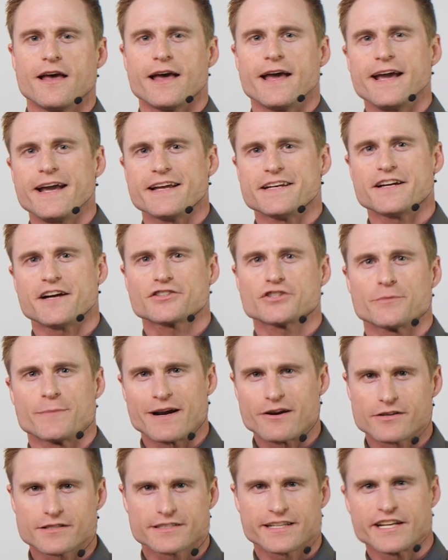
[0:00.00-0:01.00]
Hey, Dr.
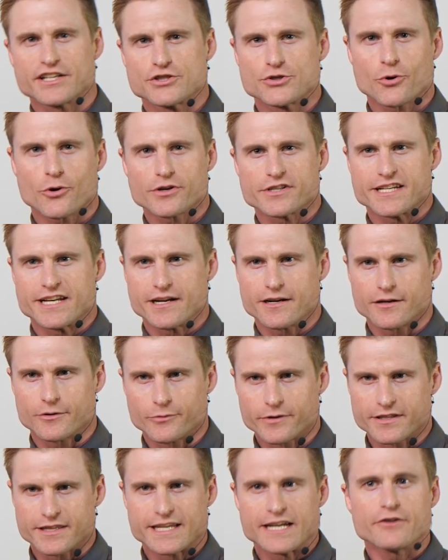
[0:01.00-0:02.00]
Barrett St. George here
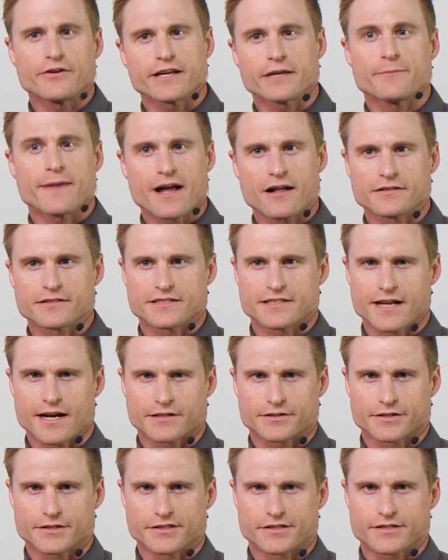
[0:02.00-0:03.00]
with Hearing and Balance
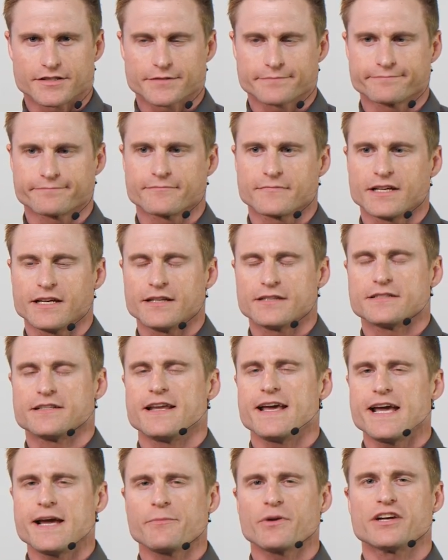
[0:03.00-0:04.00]
Doctors.
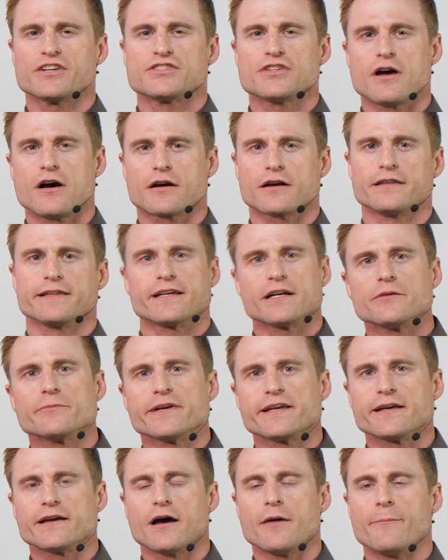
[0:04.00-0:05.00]
Today I'm going to talk a little
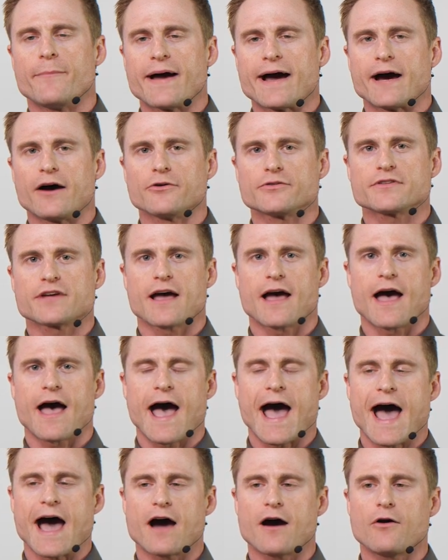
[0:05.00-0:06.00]
bit about
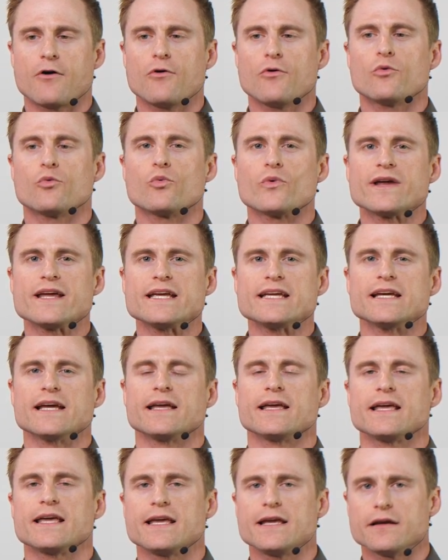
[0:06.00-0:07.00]
how we
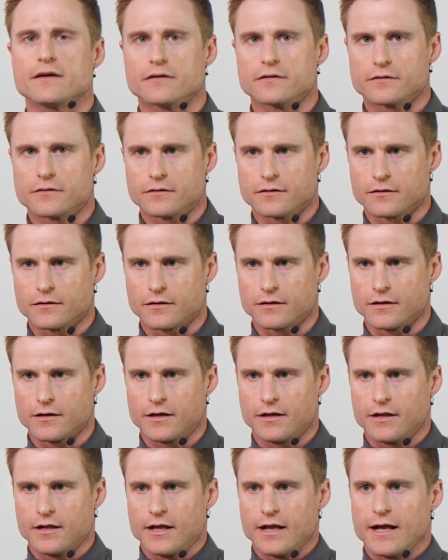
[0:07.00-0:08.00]
hear.
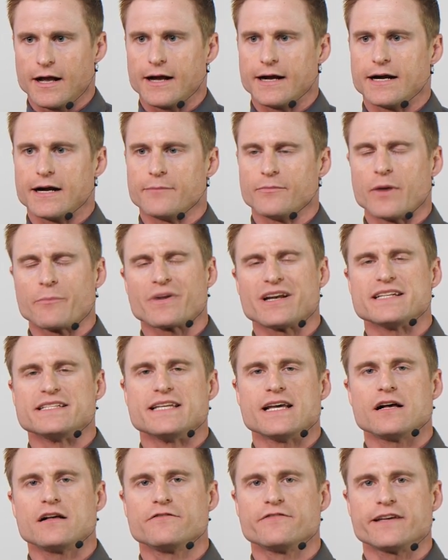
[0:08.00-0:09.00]
Um, I'm going to
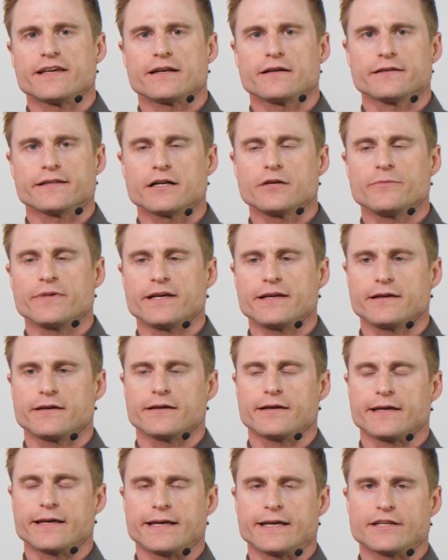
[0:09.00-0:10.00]
delve in a little bit
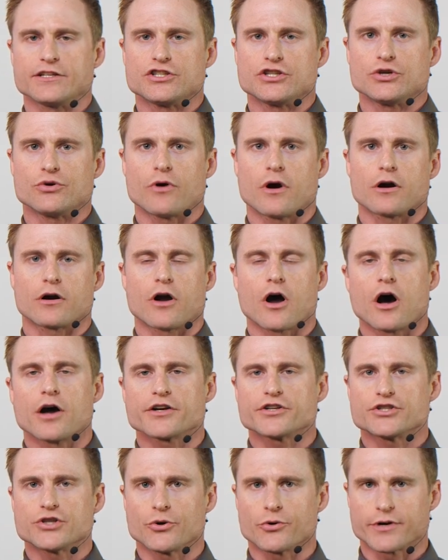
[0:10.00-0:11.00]
into our
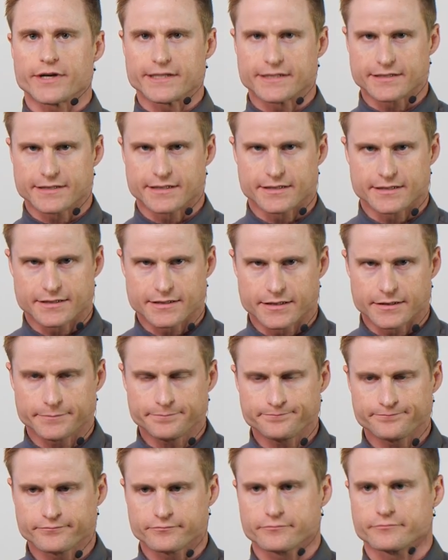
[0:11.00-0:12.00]
auditory system.